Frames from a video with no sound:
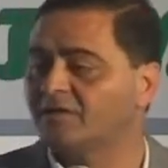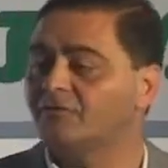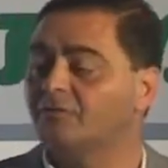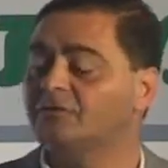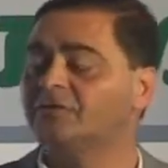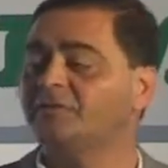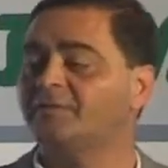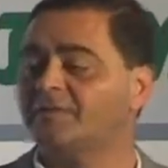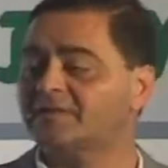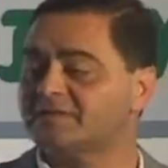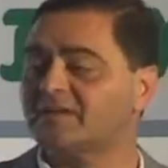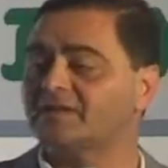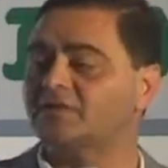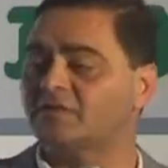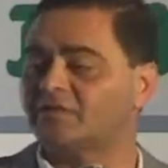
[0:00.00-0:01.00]

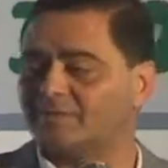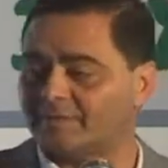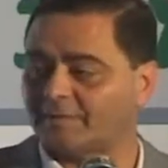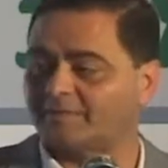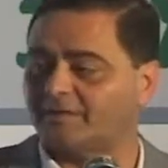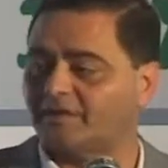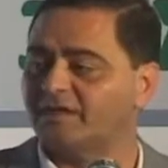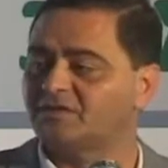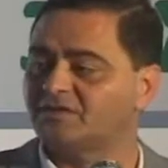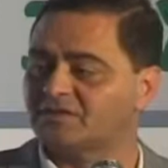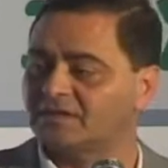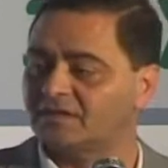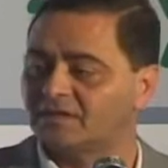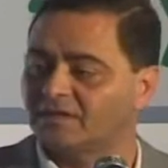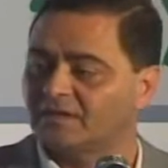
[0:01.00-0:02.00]
40% of the
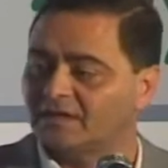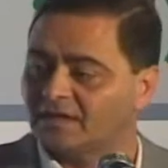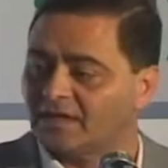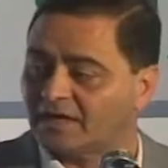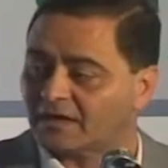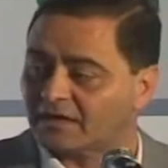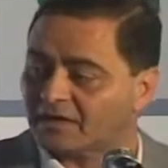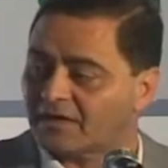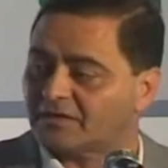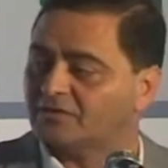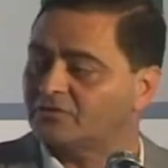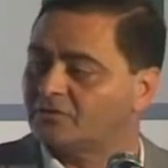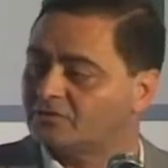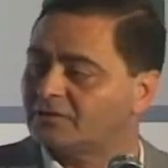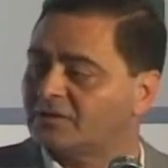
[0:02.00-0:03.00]
population are
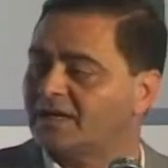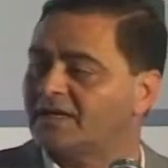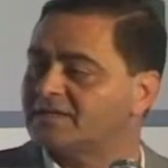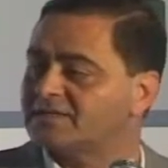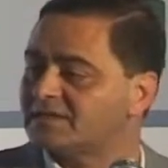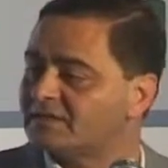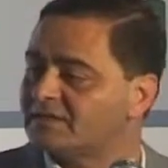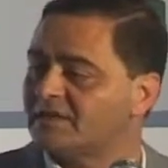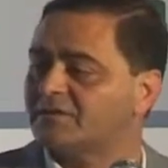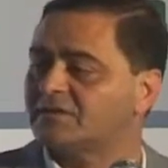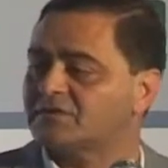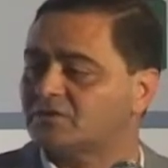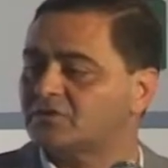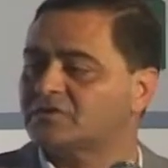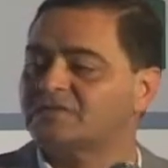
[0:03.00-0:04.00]
not utilizing their
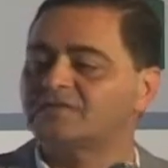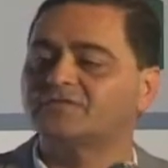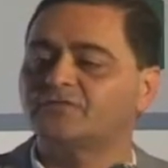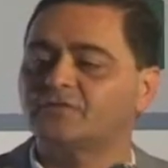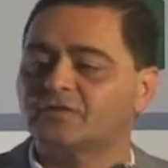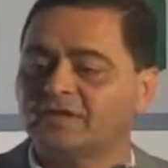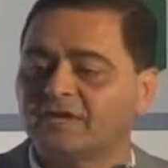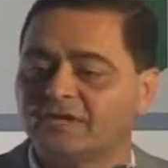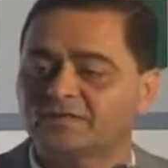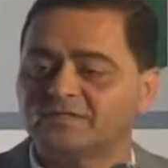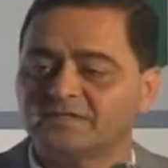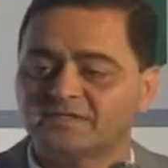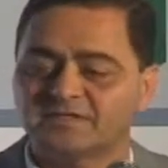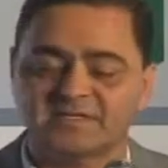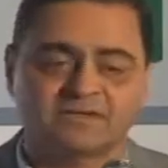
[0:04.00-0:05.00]
resources for the
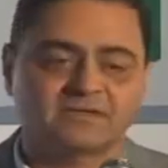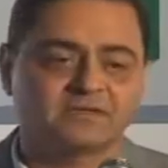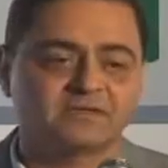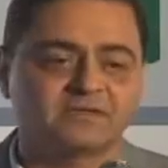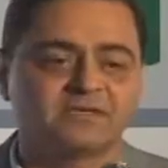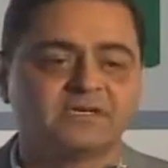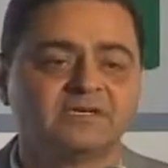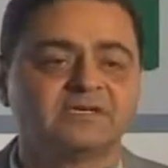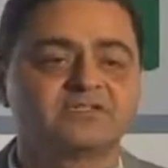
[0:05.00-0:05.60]
housing sector.